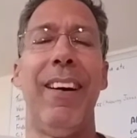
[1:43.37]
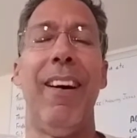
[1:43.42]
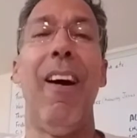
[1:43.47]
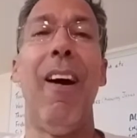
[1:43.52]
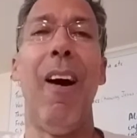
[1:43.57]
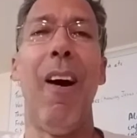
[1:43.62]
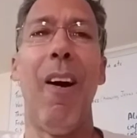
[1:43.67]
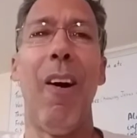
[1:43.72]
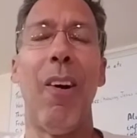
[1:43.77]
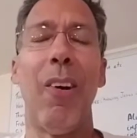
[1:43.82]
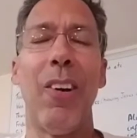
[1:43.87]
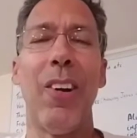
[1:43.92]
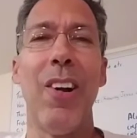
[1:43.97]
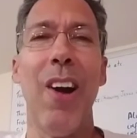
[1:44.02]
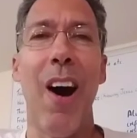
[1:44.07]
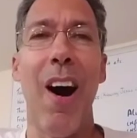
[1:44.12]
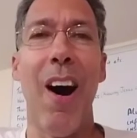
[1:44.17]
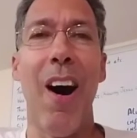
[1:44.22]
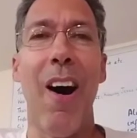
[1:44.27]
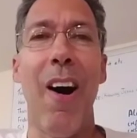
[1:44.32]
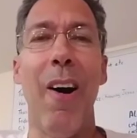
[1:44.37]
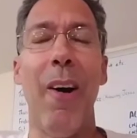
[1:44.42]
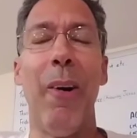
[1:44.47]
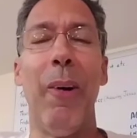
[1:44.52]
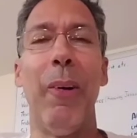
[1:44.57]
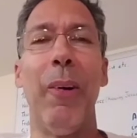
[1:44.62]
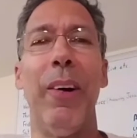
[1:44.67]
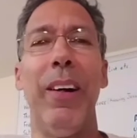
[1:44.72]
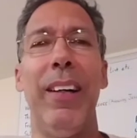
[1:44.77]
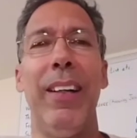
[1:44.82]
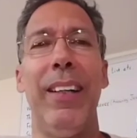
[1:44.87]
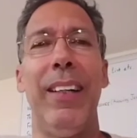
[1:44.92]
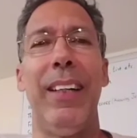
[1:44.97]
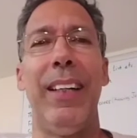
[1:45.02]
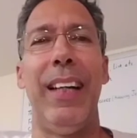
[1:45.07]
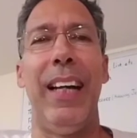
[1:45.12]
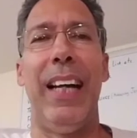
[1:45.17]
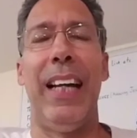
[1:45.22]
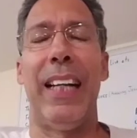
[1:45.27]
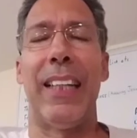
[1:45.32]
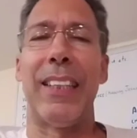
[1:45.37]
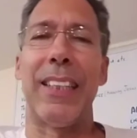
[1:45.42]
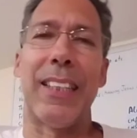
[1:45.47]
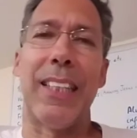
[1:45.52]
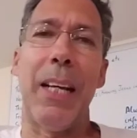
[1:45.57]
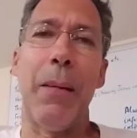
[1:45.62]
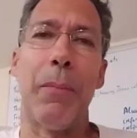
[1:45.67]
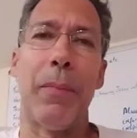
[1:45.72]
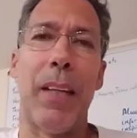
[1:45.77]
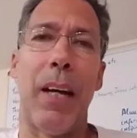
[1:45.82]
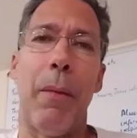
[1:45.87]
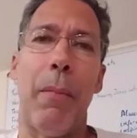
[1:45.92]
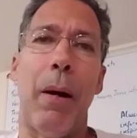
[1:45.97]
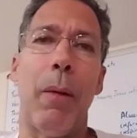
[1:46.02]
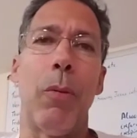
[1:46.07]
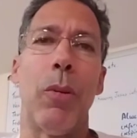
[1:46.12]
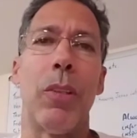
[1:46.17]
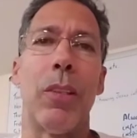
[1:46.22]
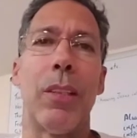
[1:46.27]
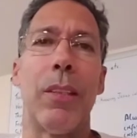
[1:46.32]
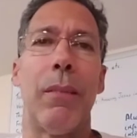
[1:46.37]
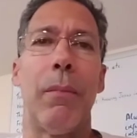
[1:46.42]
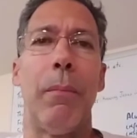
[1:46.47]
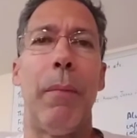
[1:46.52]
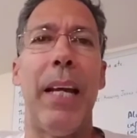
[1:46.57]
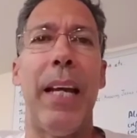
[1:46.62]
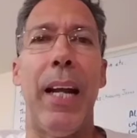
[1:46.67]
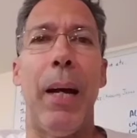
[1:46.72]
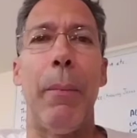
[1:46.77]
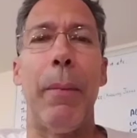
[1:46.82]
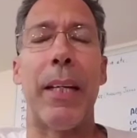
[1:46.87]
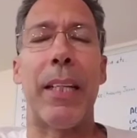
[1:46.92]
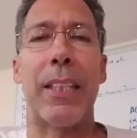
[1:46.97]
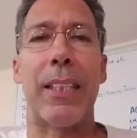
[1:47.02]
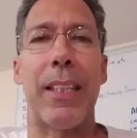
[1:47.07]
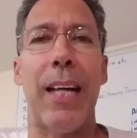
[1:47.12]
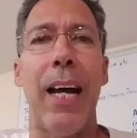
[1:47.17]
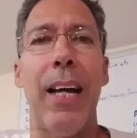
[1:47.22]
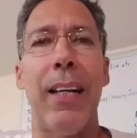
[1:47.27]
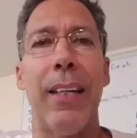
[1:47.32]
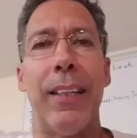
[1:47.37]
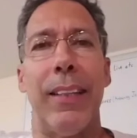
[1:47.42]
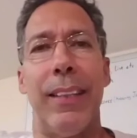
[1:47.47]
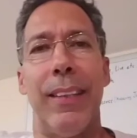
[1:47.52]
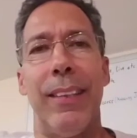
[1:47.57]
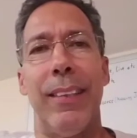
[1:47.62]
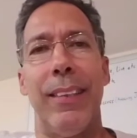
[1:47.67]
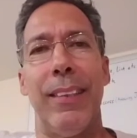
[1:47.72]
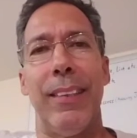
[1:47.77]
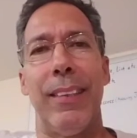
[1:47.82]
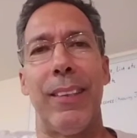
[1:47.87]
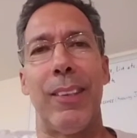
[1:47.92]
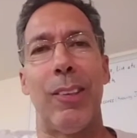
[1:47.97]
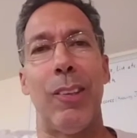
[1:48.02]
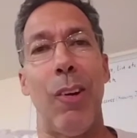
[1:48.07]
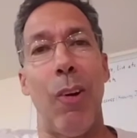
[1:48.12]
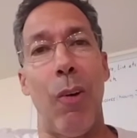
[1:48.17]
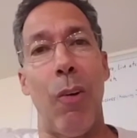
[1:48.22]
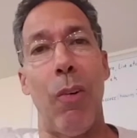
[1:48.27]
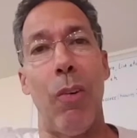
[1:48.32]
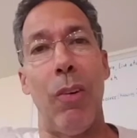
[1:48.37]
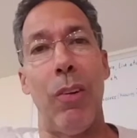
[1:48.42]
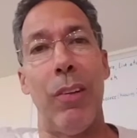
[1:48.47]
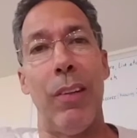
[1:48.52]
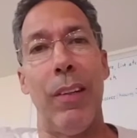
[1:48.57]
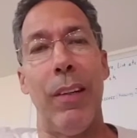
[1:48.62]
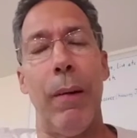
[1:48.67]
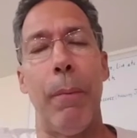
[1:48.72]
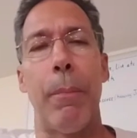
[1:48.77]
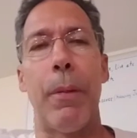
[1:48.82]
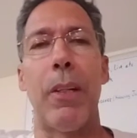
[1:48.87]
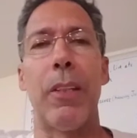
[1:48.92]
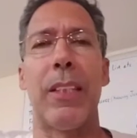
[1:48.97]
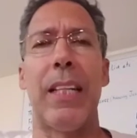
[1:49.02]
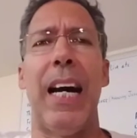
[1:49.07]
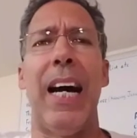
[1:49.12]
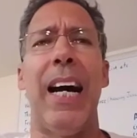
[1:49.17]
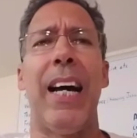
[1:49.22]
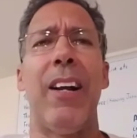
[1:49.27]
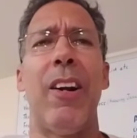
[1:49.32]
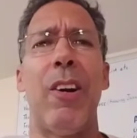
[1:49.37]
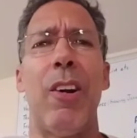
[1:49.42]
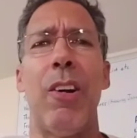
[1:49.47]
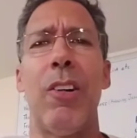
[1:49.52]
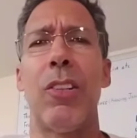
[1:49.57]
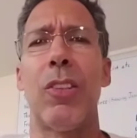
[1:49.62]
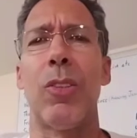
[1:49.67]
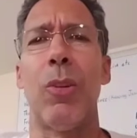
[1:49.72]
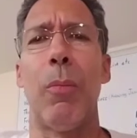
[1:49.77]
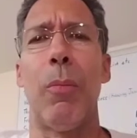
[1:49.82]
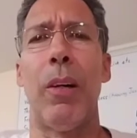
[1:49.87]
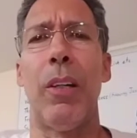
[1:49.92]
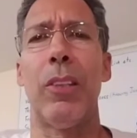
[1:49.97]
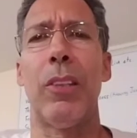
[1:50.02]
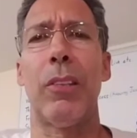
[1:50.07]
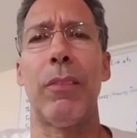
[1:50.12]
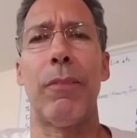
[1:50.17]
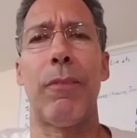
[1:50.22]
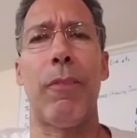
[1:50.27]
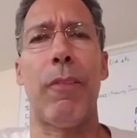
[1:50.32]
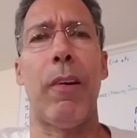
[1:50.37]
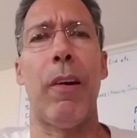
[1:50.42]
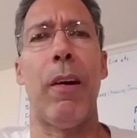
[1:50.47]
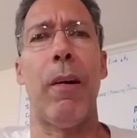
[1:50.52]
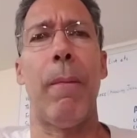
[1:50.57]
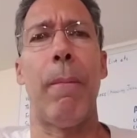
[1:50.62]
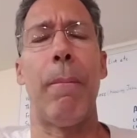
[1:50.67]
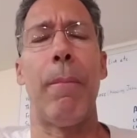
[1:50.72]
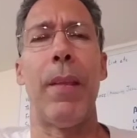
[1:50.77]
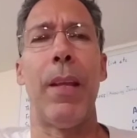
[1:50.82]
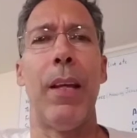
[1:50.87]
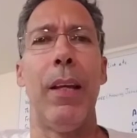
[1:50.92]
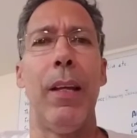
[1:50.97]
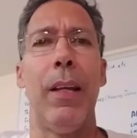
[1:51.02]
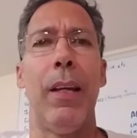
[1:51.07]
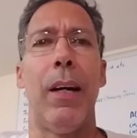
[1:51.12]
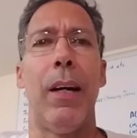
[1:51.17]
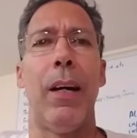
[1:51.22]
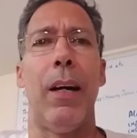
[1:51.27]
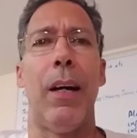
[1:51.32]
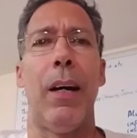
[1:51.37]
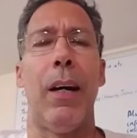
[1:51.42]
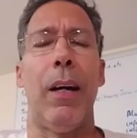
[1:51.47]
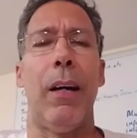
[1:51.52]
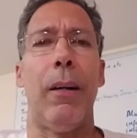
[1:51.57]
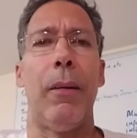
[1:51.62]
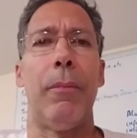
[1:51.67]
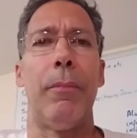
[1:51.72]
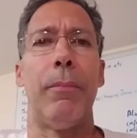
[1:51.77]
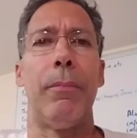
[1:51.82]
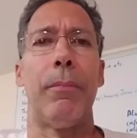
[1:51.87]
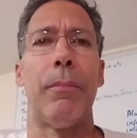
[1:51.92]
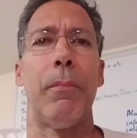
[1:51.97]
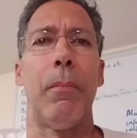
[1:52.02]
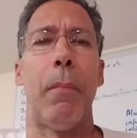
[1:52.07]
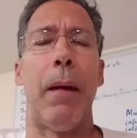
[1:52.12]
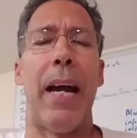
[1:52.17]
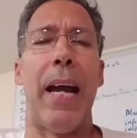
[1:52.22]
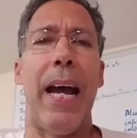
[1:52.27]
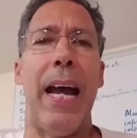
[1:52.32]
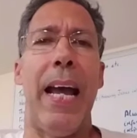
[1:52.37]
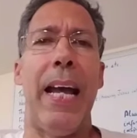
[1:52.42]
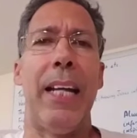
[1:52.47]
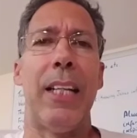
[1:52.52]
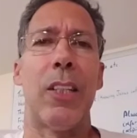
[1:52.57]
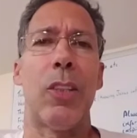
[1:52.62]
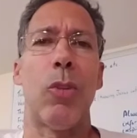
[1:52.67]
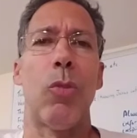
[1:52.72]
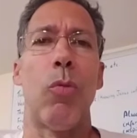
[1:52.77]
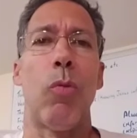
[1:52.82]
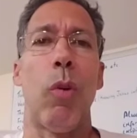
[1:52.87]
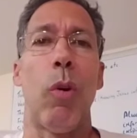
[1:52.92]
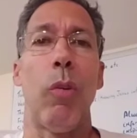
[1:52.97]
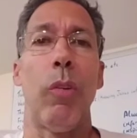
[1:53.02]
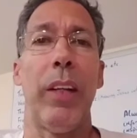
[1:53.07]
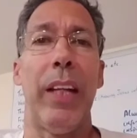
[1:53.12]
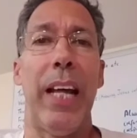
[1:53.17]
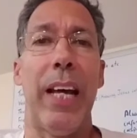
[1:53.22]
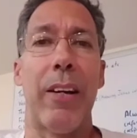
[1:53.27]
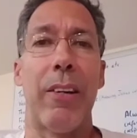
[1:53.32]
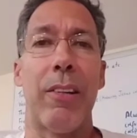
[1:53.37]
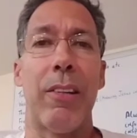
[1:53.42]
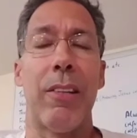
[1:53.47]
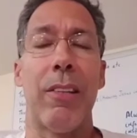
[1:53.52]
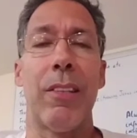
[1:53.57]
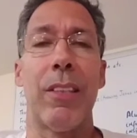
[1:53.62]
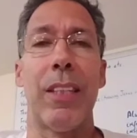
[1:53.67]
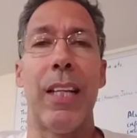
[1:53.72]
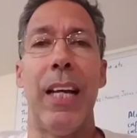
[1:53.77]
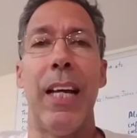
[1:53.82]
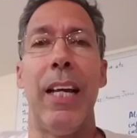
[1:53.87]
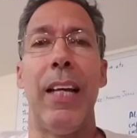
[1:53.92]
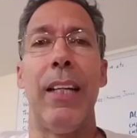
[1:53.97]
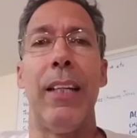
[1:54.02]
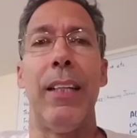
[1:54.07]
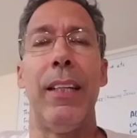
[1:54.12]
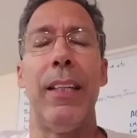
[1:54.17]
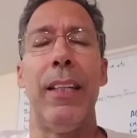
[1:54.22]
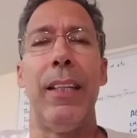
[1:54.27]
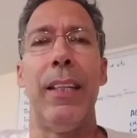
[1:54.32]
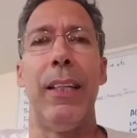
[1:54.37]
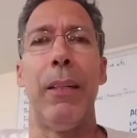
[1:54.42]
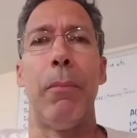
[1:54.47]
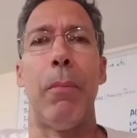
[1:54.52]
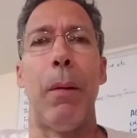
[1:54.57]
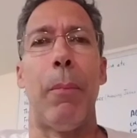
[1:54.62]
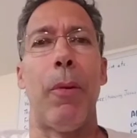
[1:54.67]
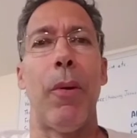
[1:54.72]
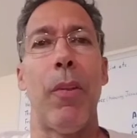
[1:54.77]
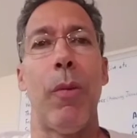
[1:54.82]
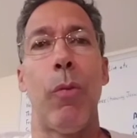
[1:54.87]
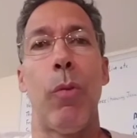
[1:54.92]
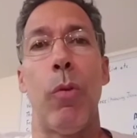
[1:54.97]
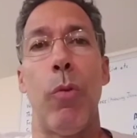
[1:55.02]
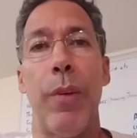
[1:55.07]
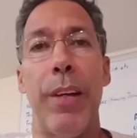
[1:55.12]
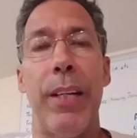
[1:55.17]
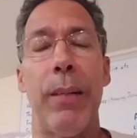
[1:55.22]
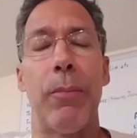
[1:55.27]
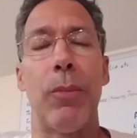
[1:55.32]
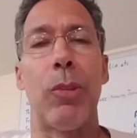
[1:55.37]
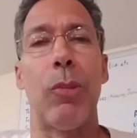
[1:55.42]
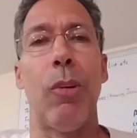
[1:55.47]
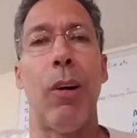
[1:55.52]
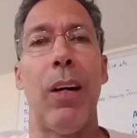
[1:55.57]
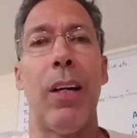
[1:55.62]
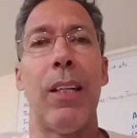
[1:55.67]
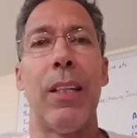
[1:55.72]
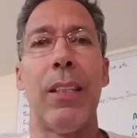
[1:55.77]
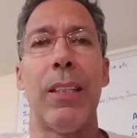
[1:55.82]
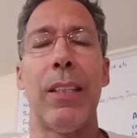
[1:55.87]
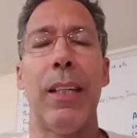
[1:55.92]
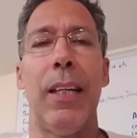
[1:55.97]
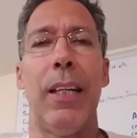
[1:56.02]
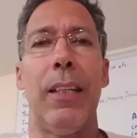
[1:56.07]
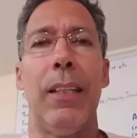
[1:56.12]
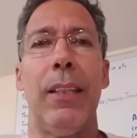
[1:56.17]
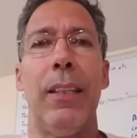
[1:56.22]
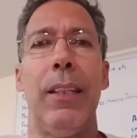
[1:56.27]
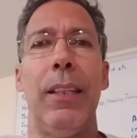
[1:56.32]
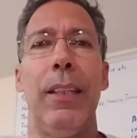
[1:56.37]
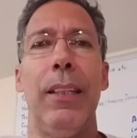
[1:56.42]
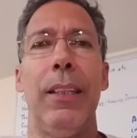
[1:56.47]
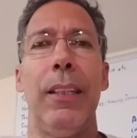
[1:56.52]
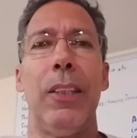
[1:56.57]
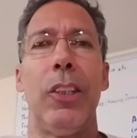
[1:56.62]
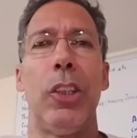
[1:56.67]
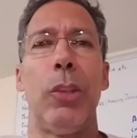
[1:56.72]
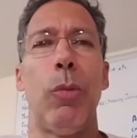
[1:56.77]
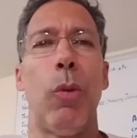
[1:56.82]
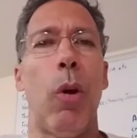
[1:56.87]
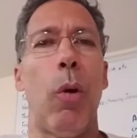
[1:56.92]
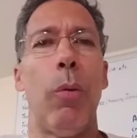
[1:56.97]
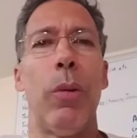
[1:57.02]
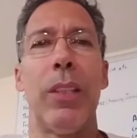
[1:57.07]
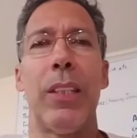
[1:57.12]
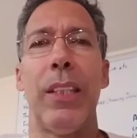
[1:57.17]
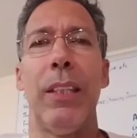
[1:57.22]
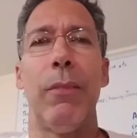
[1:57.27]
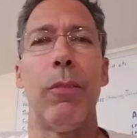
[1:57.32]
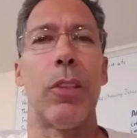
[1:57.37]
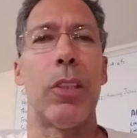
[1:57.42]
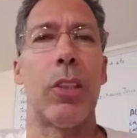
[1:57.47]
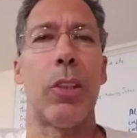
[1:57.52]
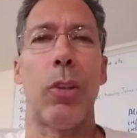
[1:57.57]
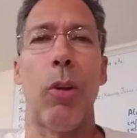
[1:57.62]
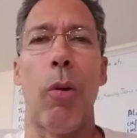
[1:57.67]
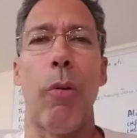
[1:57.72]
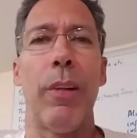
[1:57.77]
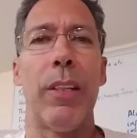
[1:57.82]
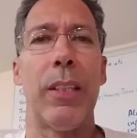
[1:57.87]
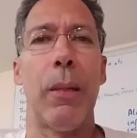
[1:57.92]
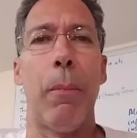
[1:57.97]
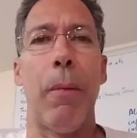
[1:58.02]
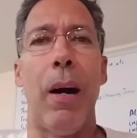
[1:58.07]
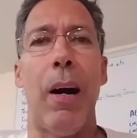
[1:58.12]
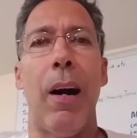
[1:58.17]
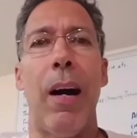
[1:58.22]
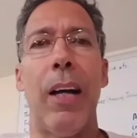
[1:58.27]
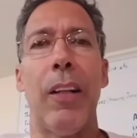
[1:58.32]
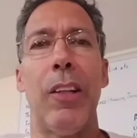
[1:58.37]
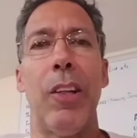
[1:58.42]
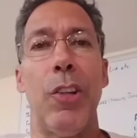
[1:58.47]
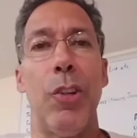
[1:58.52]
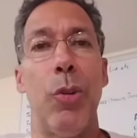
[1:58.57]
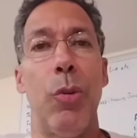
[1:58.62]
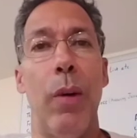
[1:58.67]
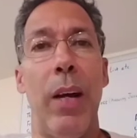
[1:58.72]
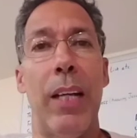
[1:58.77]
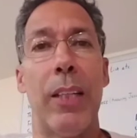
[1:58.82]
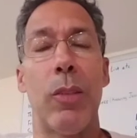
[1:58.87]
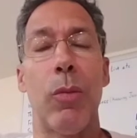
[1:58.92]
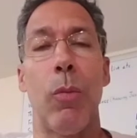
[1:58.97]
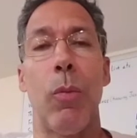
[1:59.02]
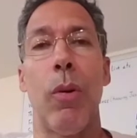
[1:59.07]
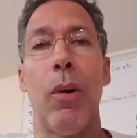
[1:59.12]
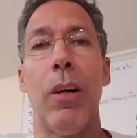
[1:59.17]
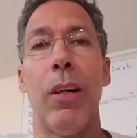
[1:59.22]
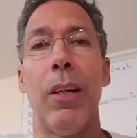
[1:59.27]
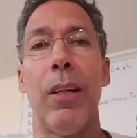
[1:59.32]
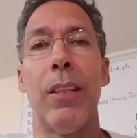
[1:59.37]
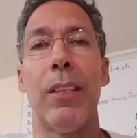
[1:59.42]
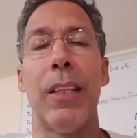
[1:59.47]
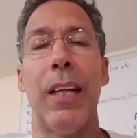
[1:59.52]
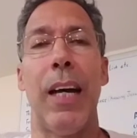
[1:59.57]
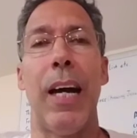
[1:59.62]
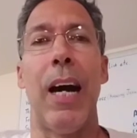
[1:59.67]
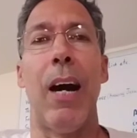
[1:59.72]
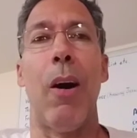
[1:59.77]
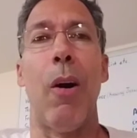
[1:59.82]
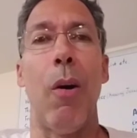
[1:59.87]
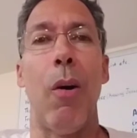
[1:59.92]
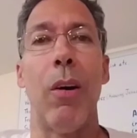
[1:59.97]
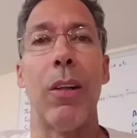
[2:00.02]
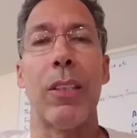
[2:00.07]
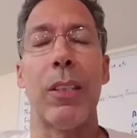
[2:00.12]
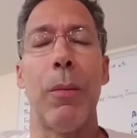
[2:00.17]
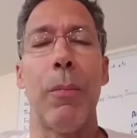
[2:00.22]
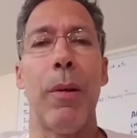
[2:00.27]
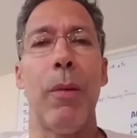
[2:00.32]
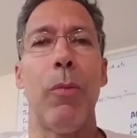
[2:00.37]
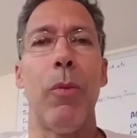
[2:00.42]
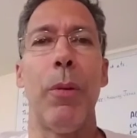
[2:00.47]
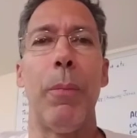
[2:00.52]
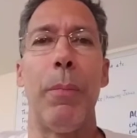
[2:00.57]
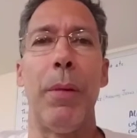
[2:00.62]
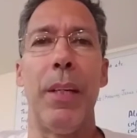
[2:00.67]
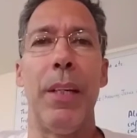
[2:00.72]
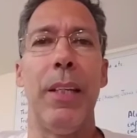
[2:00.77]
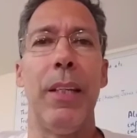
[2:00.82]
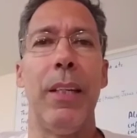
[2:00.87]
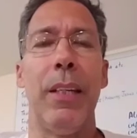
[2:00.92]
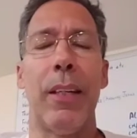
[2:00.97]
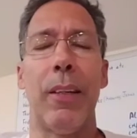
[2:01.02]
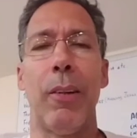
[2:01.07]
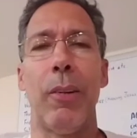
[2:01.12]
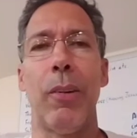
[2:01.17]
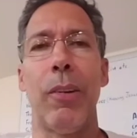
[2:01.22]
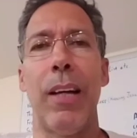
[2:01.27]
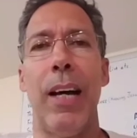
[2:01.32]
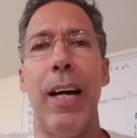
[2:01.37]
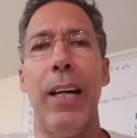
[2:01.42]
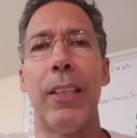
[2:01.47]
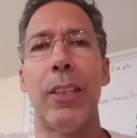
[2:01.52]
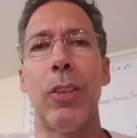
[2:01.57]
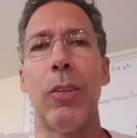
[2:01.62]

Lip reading: Oh no. And at the same time, I'm excited to go because I had heard so much from my aunts who wrote letters, and my mother would read them to us, and she would always give us stories about how the U.S. was and how awesome it would be and all of that.